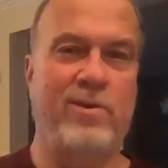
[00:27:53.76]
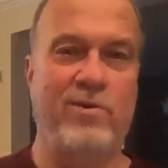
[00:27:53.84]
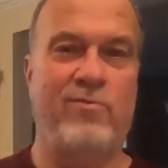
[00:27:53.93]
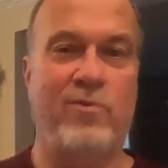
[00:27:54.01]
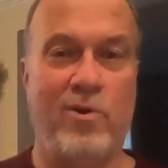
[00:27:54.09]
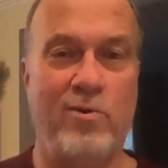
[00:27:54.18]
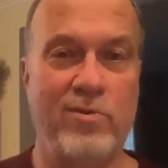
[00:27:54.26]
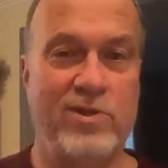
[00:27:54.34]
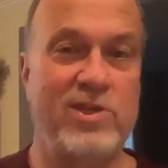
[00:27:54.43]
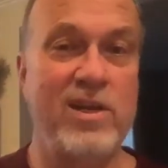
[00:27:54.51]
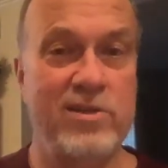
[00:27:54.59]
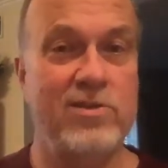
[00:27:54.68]
Of all
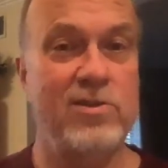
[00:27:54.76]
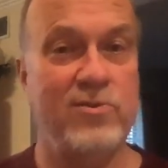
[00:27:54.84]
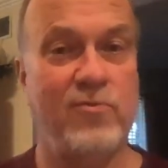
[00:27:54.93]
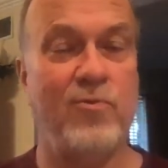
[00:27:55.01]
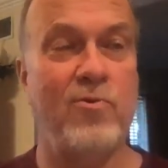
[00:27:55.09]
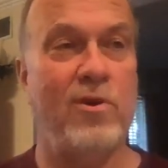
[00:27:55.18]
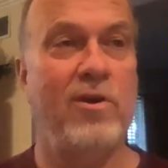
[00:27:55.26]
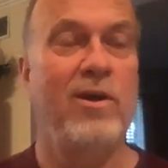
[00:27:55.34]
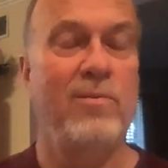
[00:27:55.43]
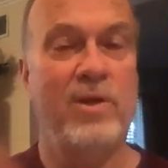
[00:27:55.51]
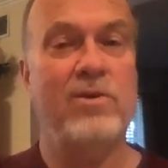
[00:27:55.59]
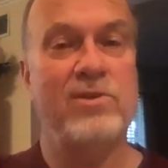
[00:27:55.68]
Genesis 4,
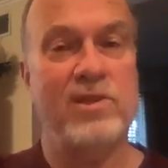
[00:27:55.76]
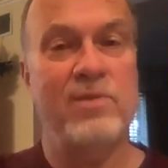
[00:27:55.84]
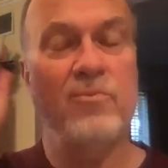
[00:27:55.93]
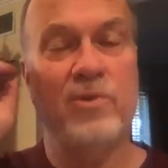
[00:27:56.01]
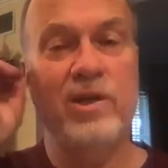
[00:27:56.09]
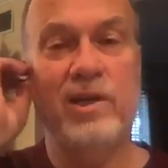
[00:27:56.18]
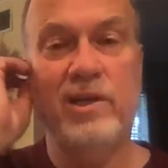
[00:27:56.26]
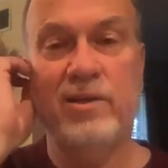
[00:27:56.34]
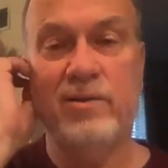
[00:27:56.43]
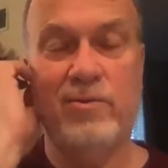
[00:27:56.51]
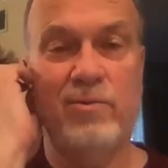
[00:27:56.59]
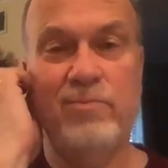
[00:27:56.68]
because I'm
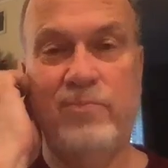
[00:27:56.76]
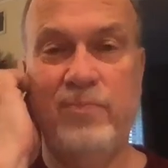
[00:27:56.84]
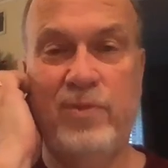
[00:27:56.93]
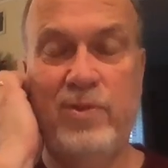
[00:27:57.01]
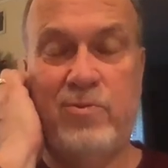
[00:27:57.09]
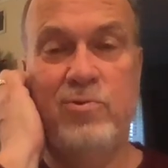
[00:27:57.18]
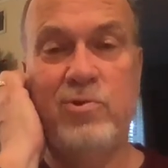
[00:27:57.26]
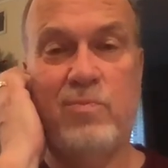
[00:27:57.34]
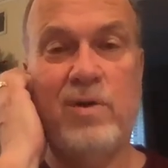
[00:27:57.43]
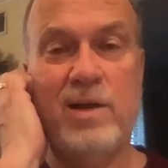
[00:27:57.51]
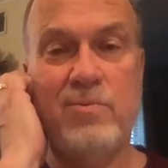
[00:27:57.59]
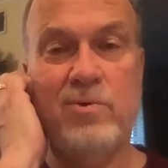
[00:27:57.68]
reading through the
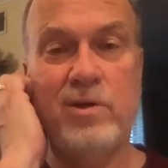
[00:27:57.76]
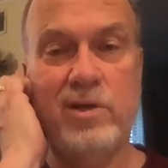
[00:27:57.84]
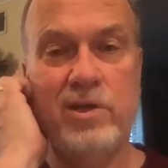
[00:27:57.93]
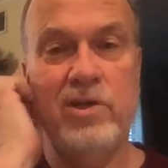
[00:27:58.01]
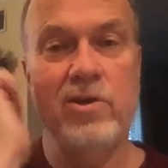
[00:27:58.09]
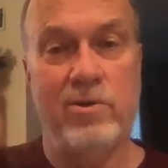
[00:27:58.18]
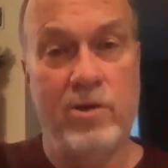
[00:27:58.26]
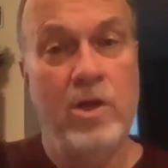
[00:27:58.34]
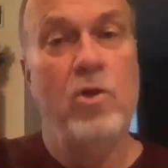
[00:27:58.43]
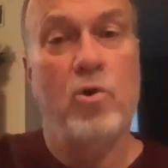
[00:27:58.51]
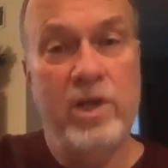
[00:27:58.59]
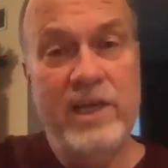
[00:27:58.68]
Bible in a year,
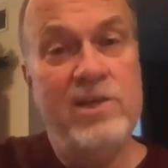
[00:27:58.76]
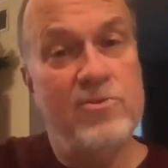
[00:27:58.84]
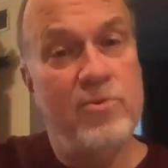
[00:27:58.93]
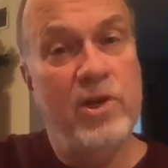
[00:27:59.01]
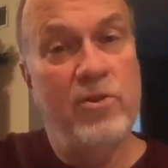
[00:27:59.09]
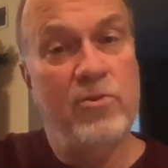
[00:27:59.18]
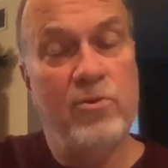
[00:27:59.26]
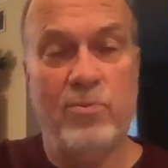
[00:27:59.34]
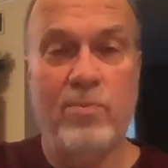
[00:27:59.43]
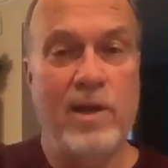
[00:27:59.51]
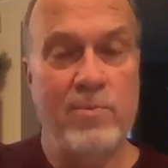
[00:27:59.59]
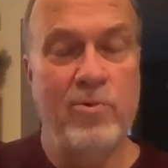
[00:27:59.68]
or he's reading through the
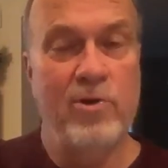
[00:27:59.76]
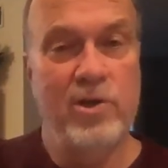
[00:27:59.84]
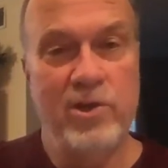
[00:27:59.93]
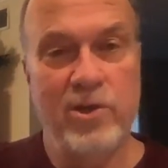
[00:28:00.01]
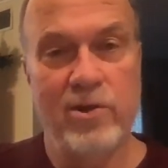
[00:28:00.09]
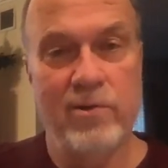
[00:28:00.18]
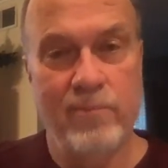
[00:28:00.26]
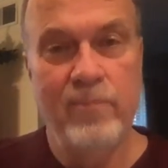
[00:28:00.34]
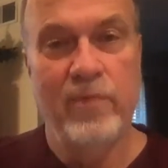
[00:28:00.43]
Bible in a year.